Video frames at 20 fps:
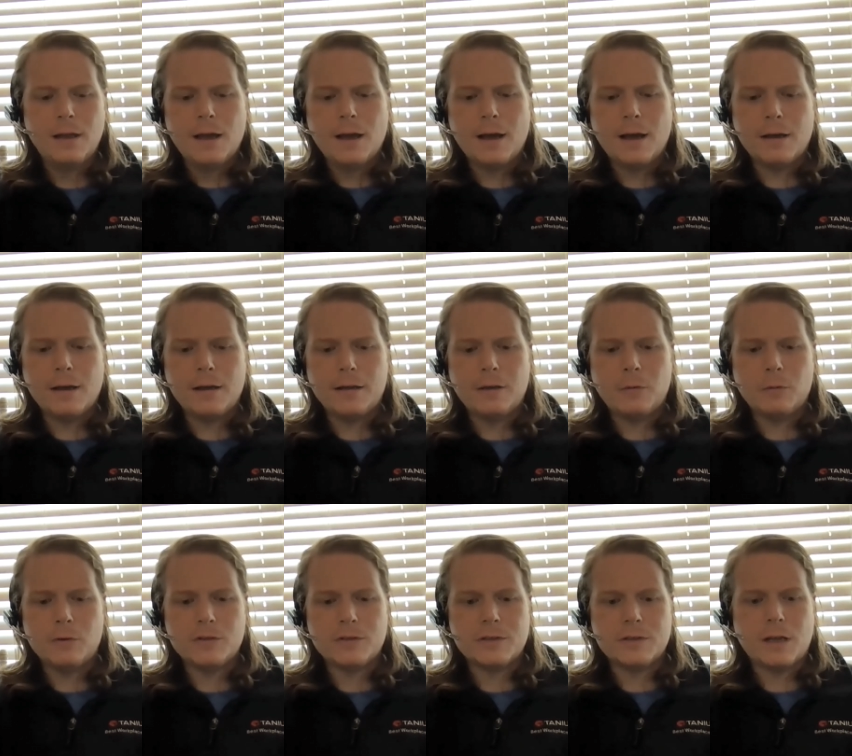uh, and they
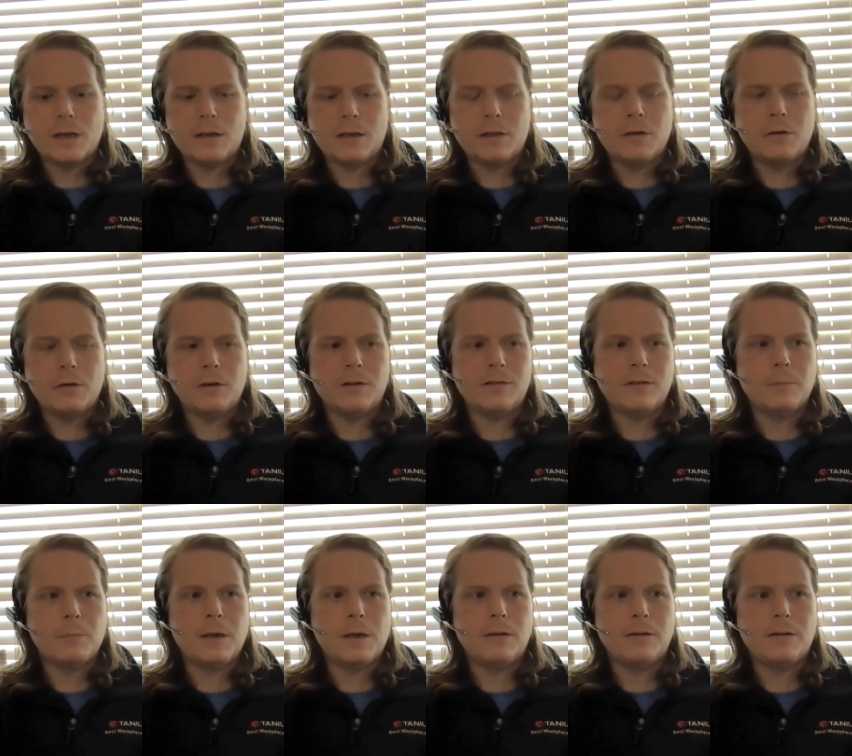were just kind of curious
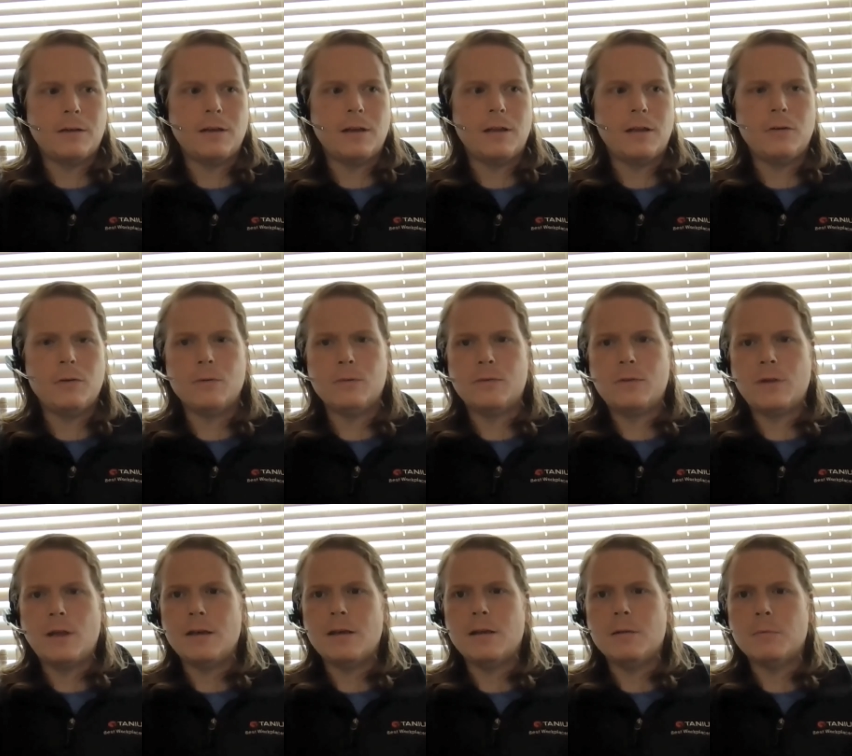about can they use
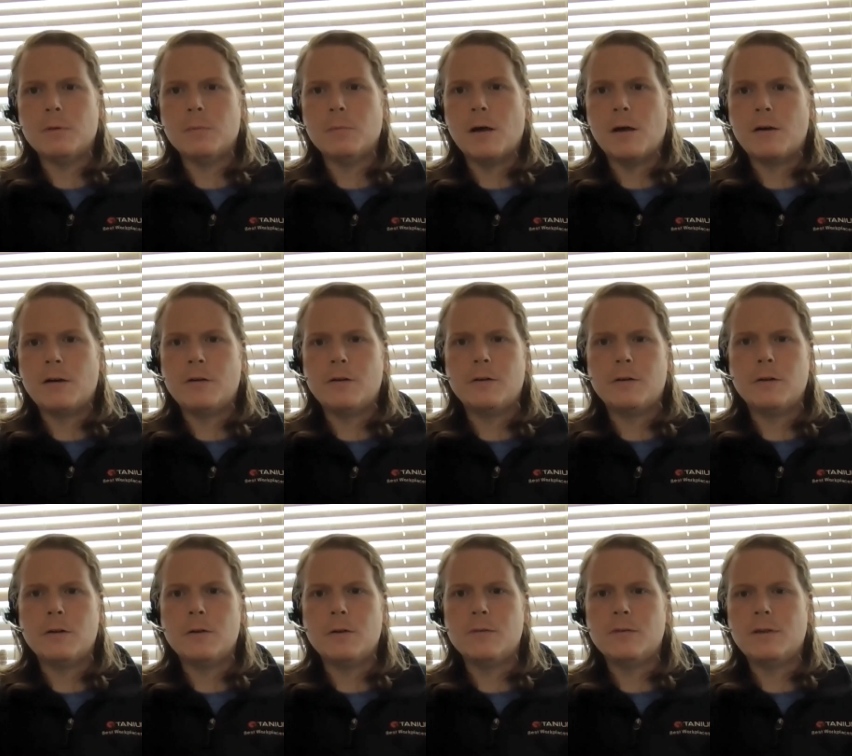Tanium to monitor
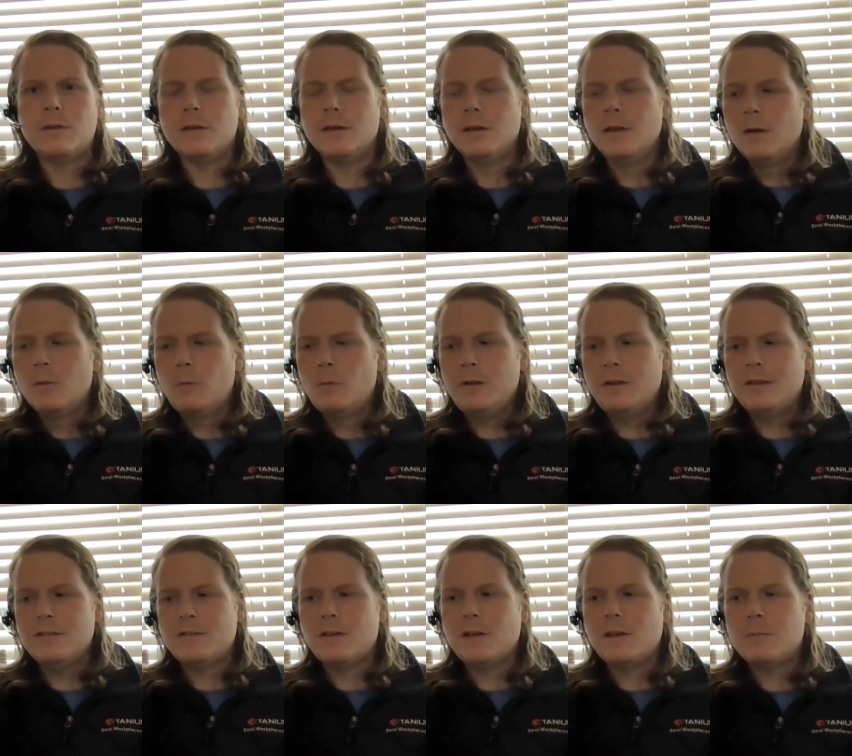those. And really, it
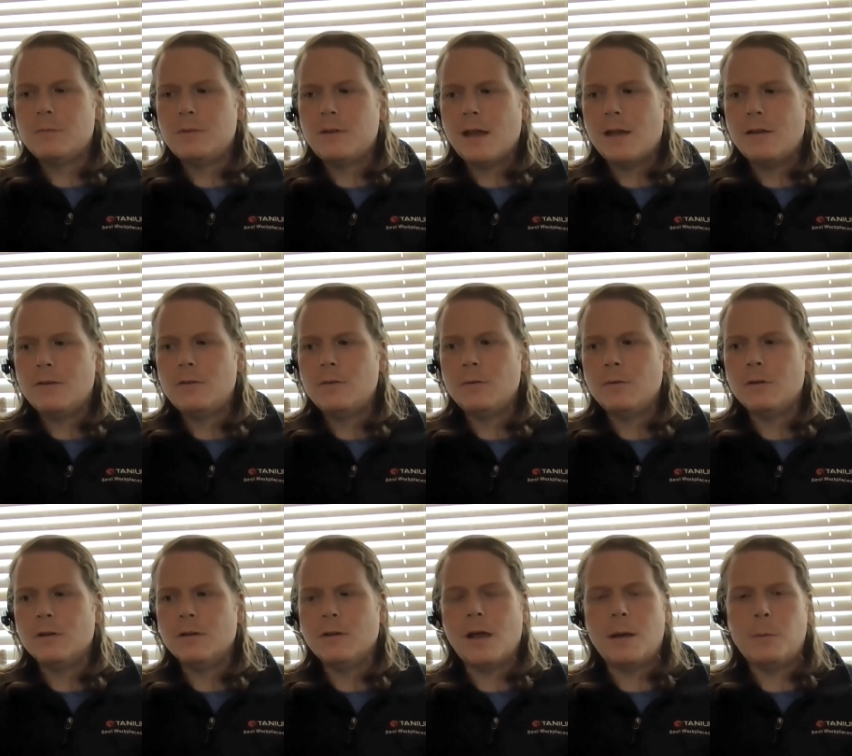just comes down to
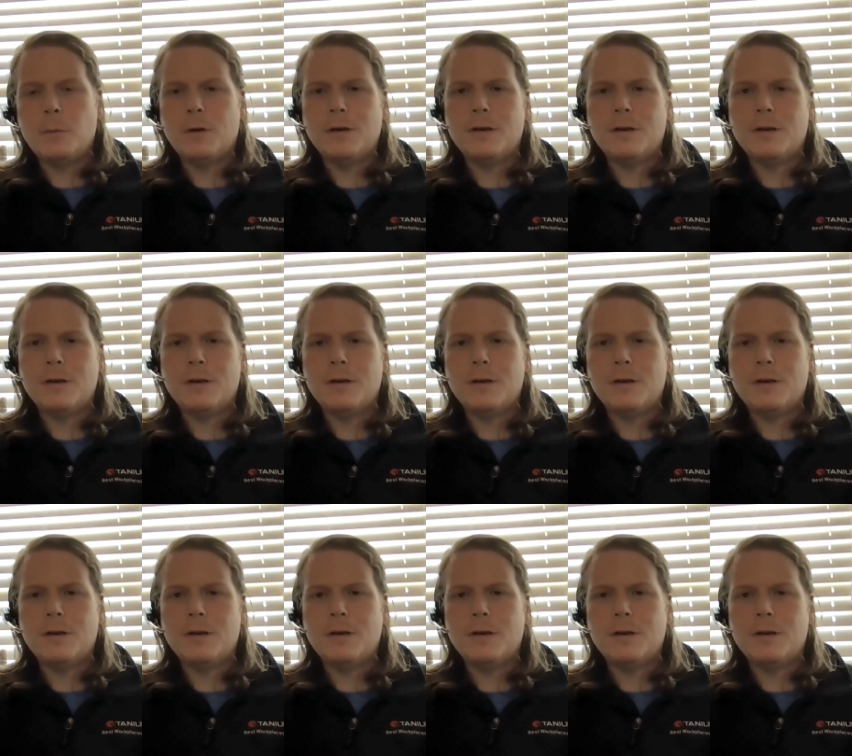the library